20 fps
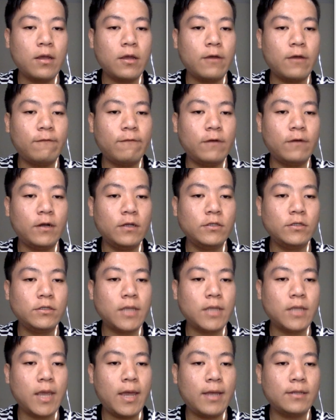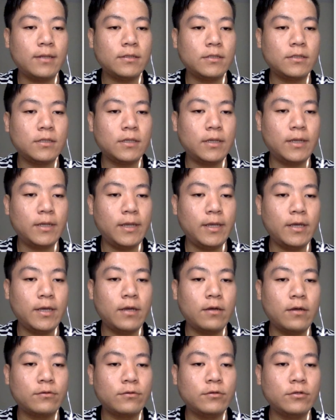converges, and he
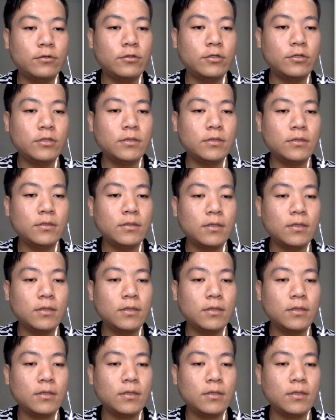concludes